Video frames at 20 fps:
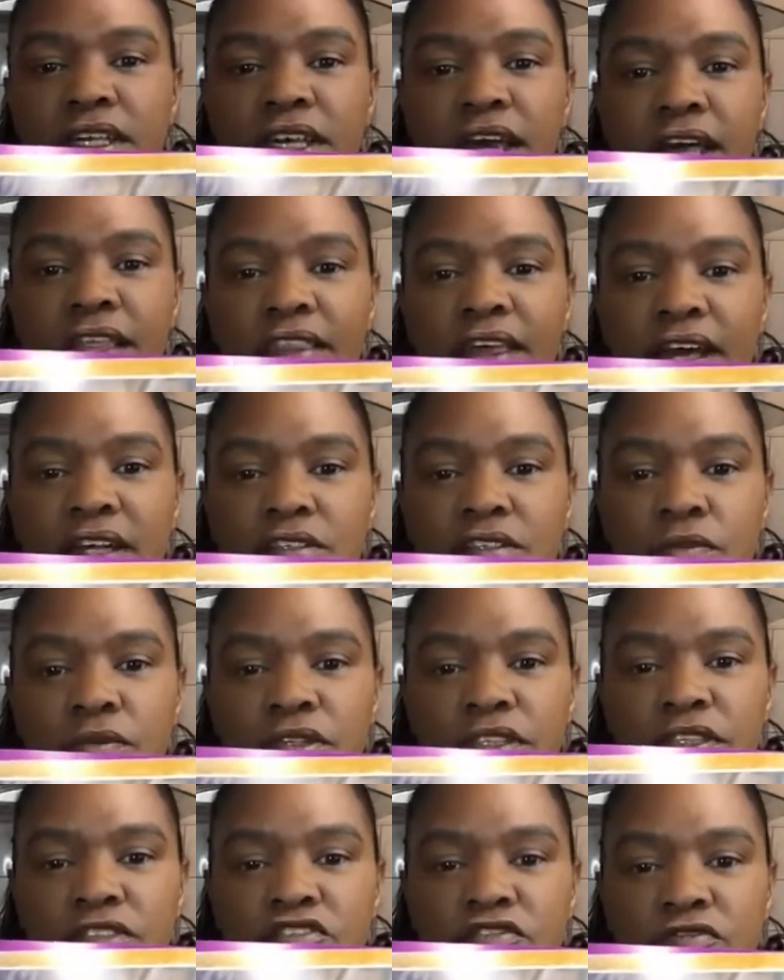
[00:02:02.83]
And that's what
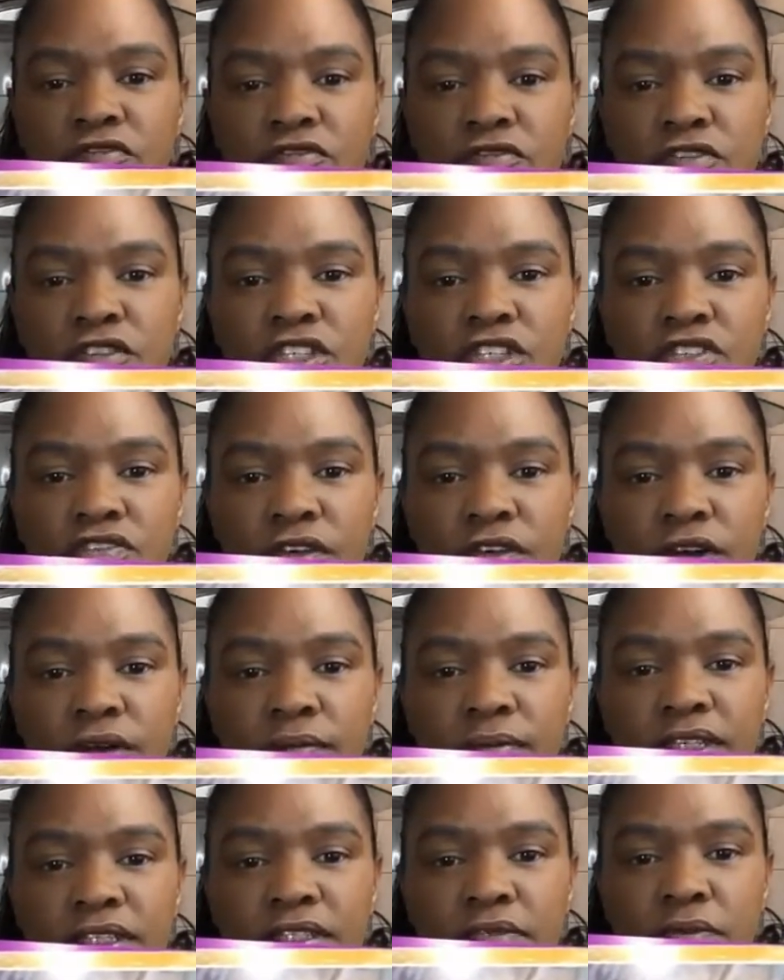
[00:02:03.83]
the fruity trail
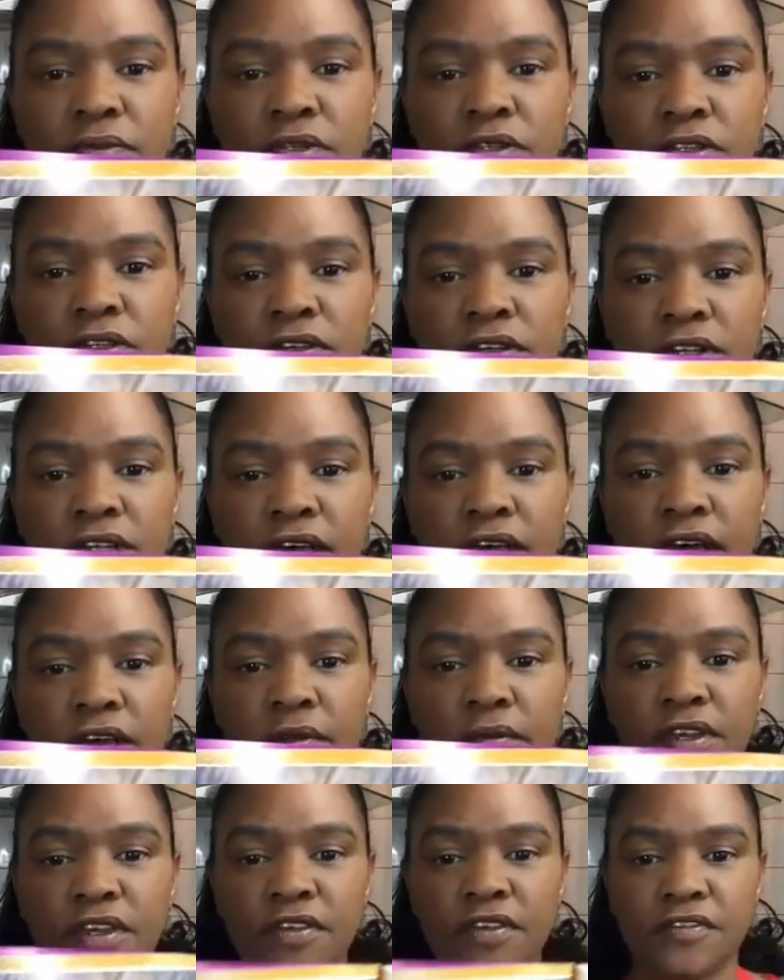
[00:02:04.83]
mix will look like
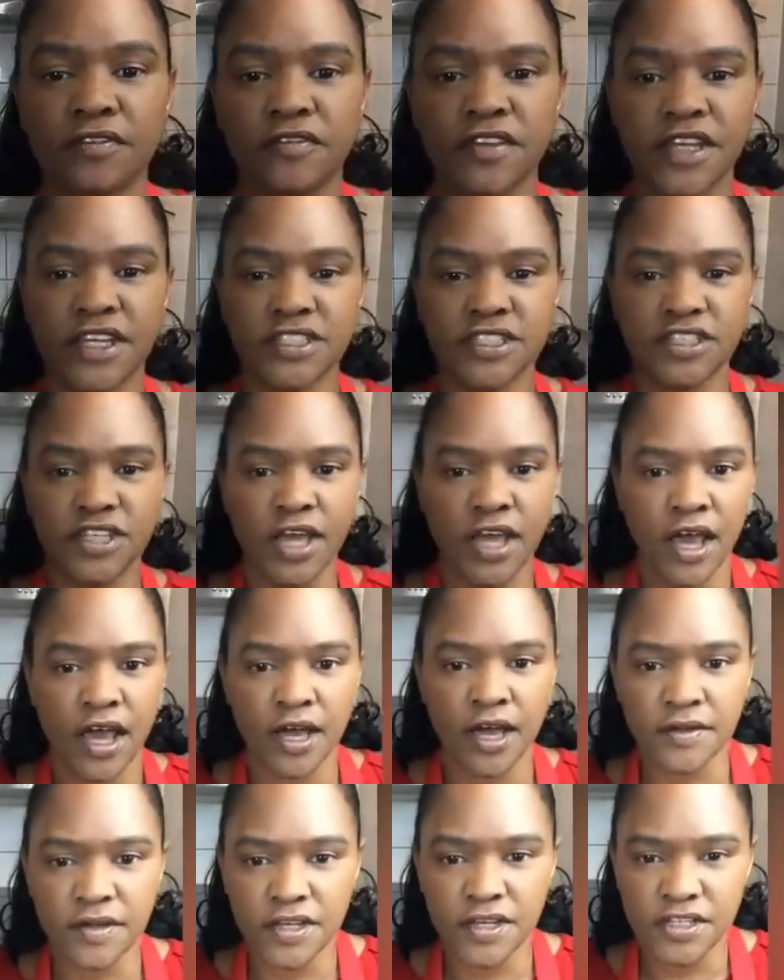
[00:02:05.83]
when you're finished.
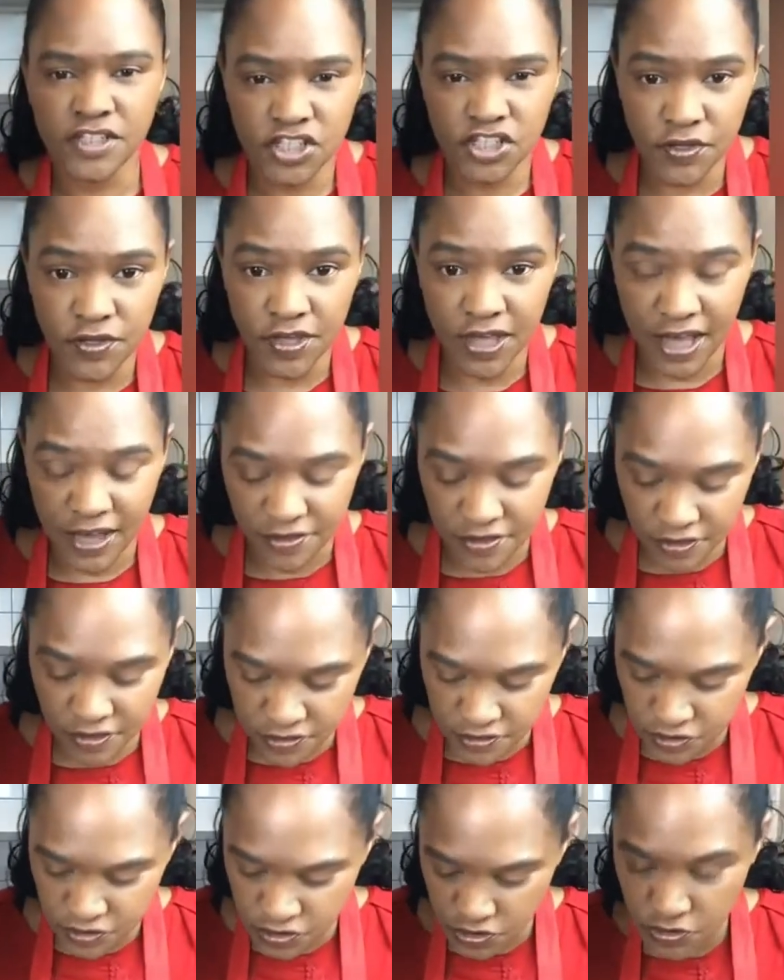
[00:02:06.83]
And I'm going to show you how you
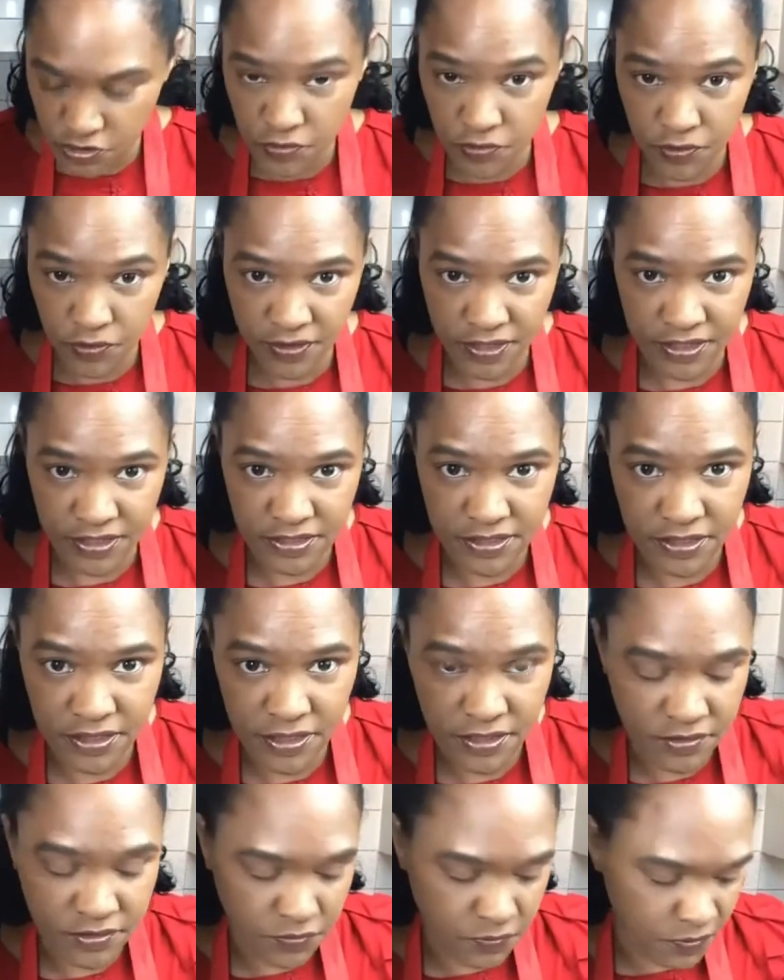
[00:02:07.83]
can store this
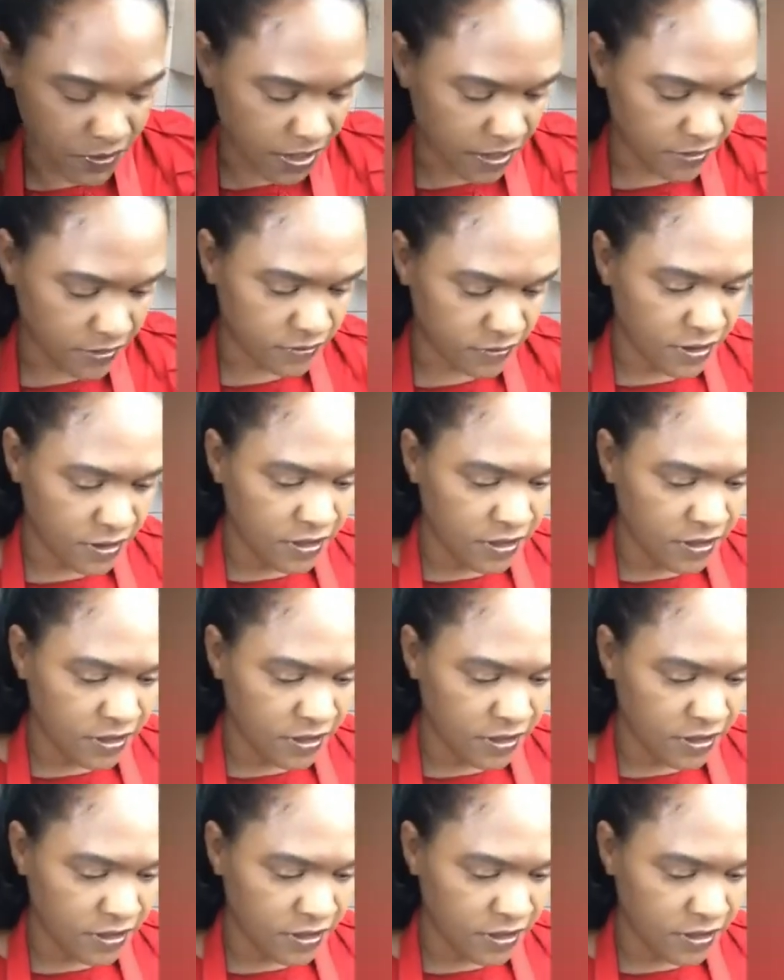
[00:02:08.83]
as well.